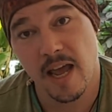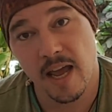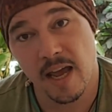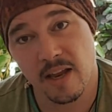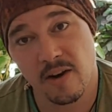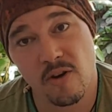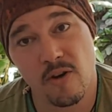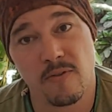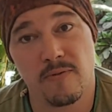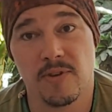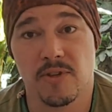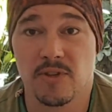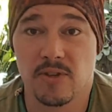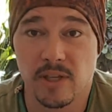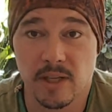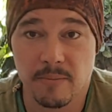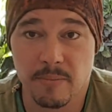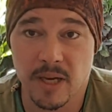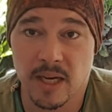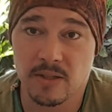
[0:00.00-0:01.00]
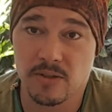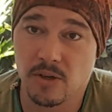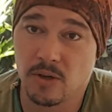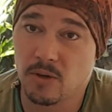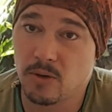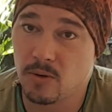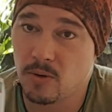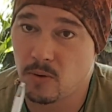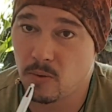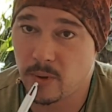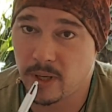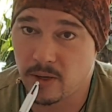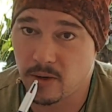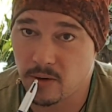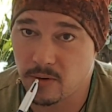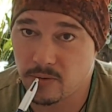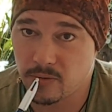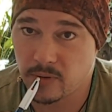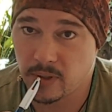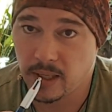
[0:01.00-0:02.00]
and obviously Mount Agung went
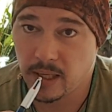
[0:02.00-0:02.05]
off.